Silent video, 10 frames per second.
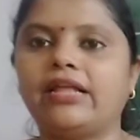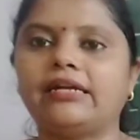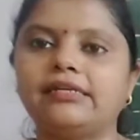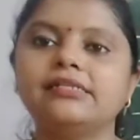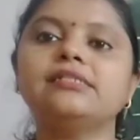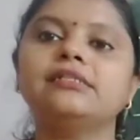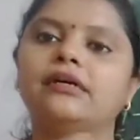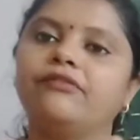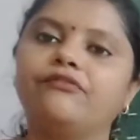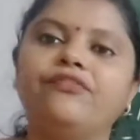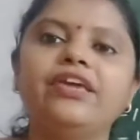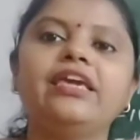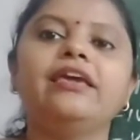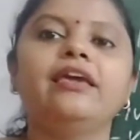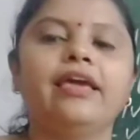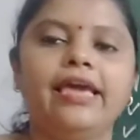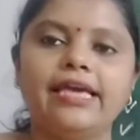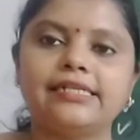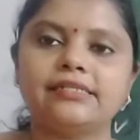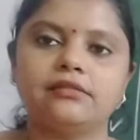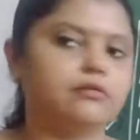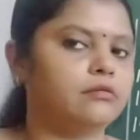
That is Vx.